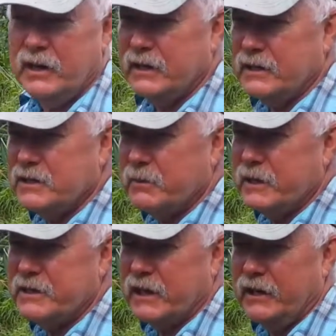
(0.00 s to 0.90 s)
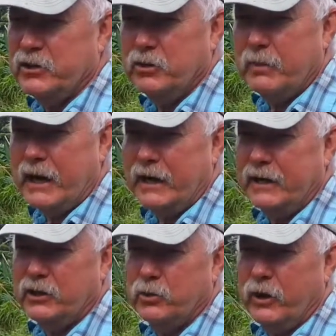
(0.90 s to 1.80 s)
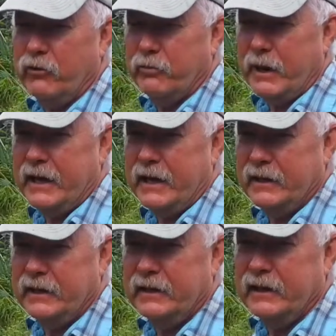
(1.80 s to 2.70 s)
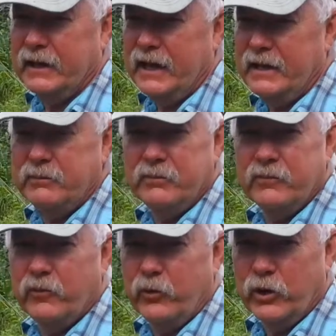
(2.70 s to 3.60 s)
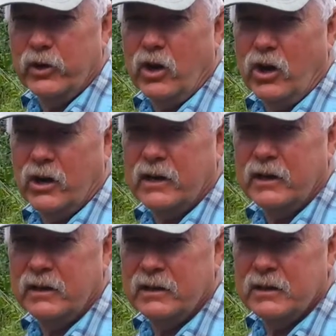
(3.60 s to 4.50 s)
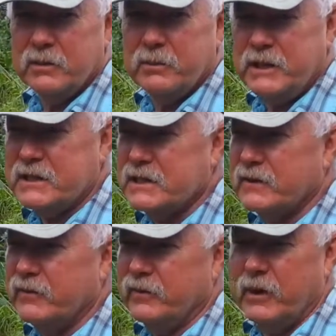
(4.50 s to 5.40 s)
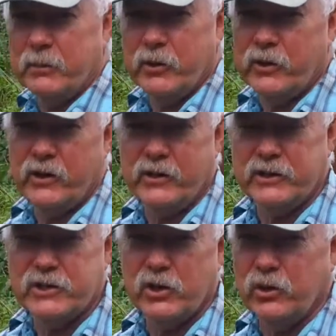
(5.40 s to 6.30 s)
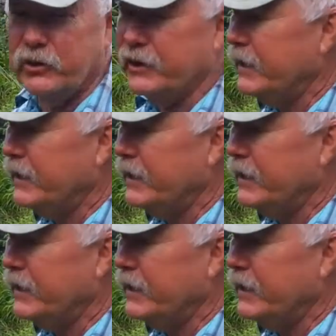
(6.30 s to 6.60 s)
And these are basically 2 by 12 by 8 foot long pieces of lumber that are then sold.